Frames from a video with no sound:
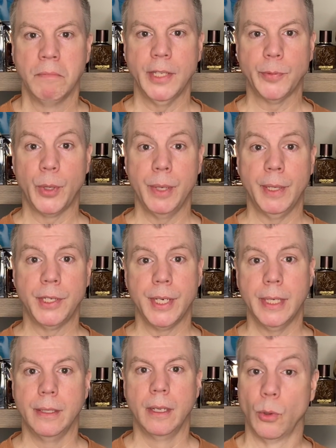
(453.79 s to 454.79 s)
That's pretty much
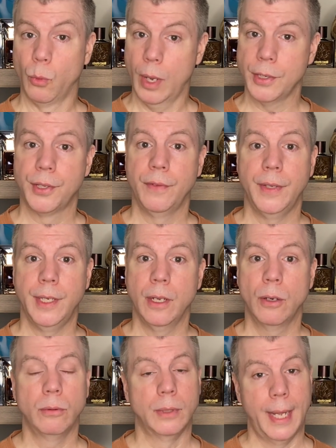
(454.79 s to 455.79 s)
it. So watch the
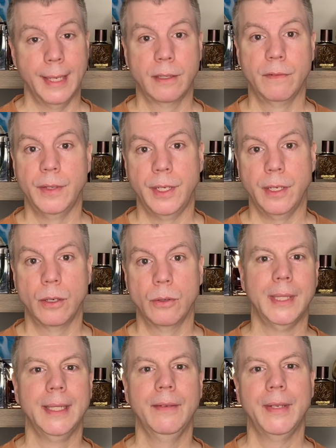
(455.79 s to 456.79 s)
video, like the video,
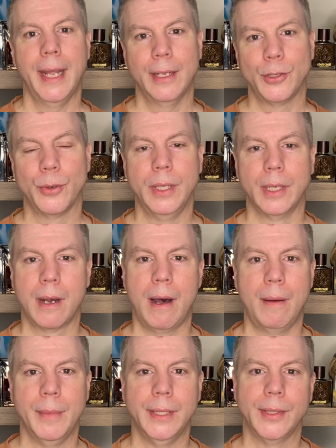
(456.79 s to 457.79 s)
but leave an answer in the
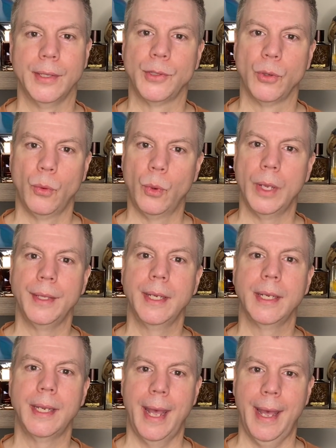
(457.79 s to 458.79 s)
comments as to what they
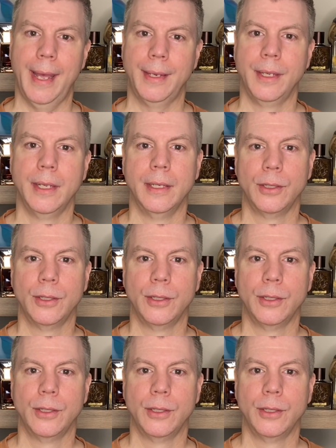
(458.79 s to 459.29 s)
could add